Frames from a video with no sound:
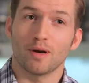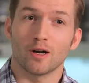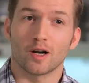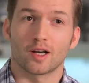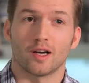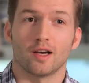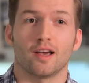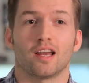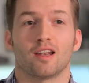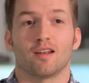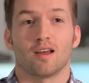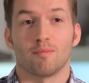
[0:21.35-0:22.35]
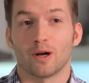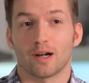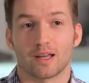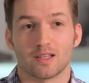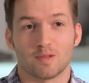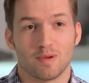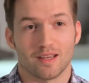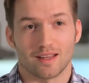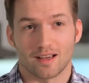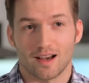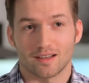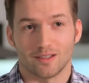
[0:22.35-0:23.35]
America, and Americans, being
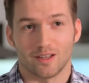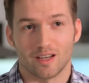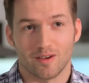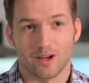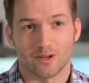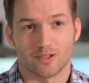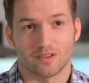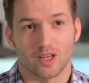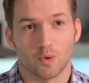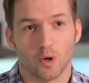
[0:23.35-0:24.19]
the cocktail innovators that they